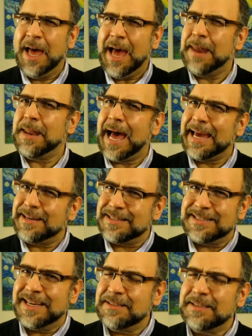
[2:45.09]
and I
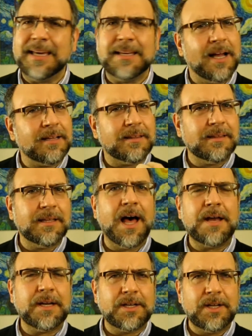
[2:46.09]
did get a
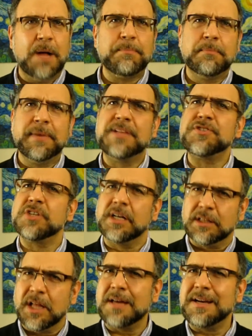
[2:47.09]
lot of compliments and
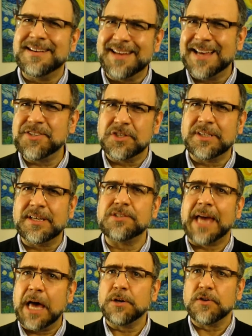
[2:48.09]
a lot of
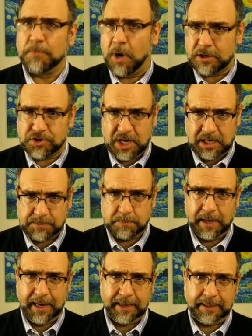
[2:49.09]
niceties out of Marc Jacobs'
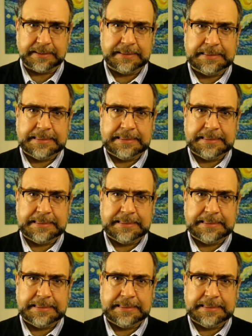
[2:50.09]
Bang.